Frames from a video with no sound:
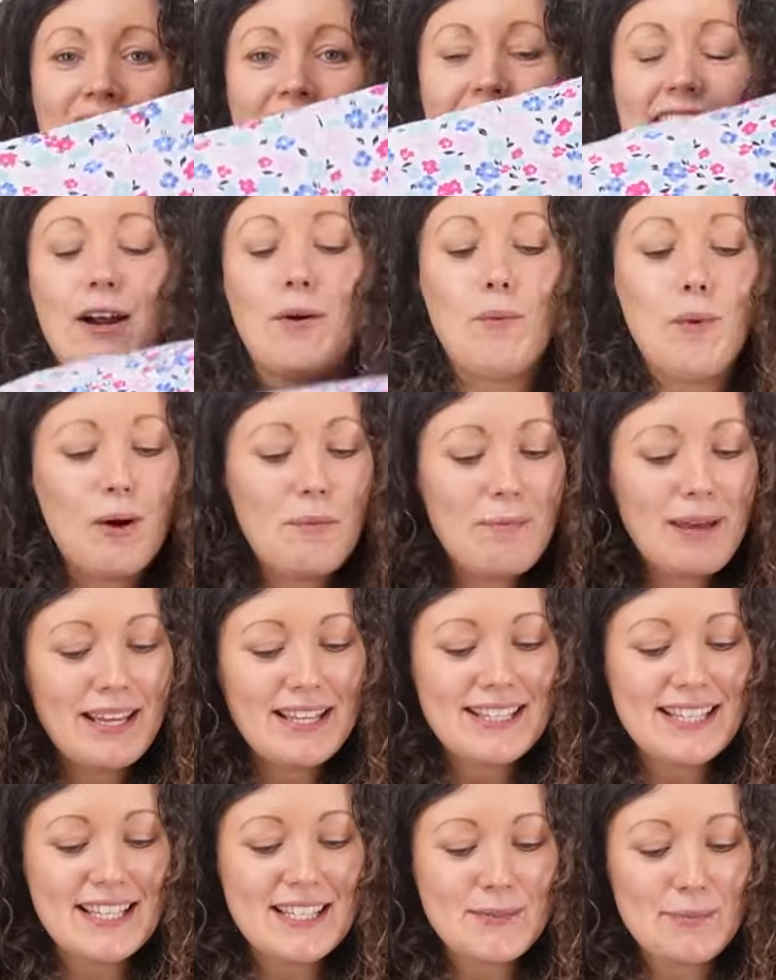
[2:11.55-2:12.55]
Now, what
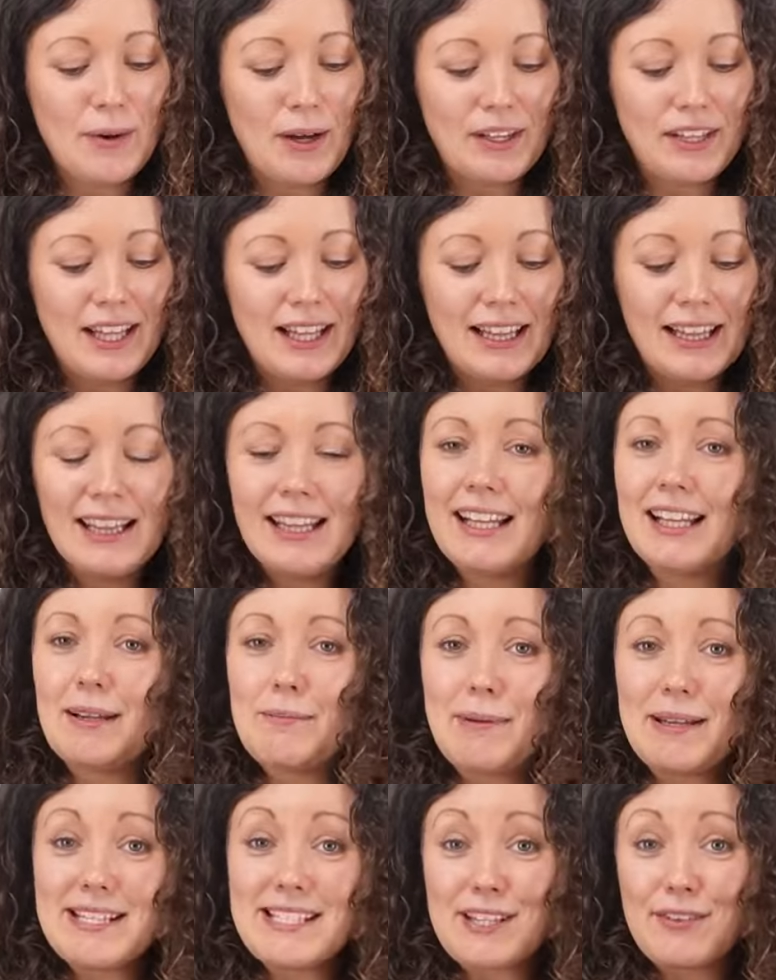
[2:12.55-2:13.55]
makes this one a little bit